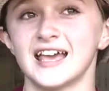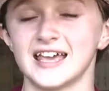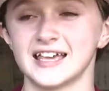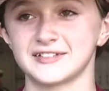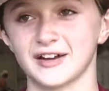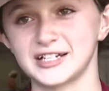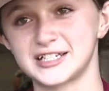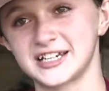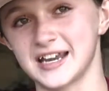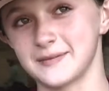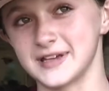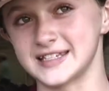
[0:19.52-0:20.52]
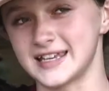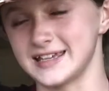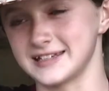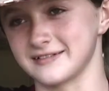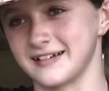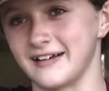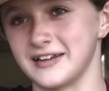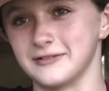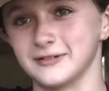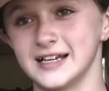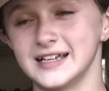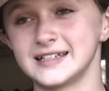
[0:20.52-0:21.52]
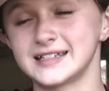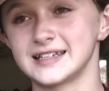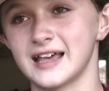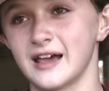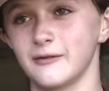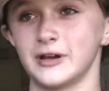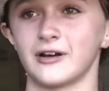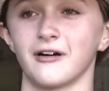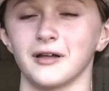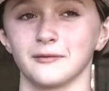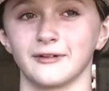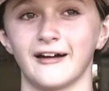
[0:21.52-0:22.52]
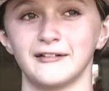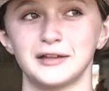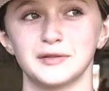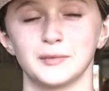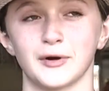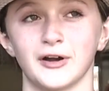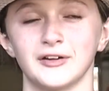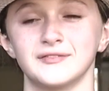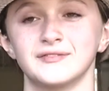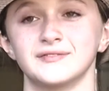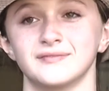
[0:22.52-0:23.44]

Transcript: His registered name is He's a Rowdy Wiz, and we call him Rowdy in the barn.